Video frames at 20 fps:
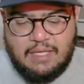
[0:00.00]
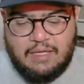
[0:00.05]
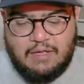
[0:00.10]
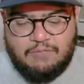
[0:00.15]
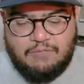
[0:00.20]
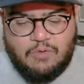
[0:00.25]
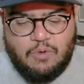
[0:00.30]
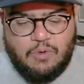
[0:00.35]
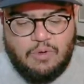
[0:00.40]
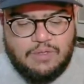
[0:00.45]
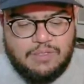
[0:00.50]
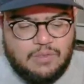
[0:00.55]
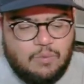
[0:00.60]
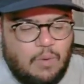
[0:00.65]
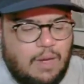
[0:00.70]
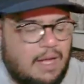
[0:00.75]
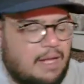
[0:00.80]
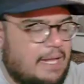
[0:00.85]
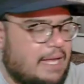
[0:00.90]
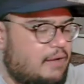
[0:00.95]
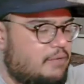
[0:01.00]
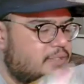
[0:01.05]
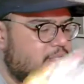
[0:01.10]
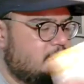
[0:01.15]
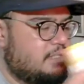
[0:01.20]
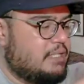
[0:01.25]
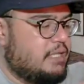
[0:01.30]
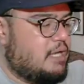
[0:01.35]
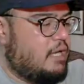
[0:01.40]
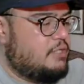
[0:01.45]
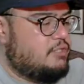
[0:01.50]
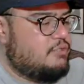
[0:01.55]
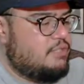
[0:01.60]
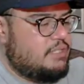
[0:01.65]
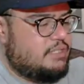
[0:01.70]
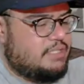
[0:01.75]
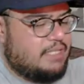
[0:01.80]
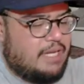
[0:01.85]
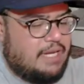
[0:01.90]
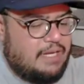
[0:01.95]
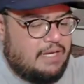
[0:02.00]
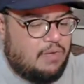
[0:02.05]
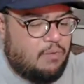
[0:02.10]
of course, while I was in the countryside,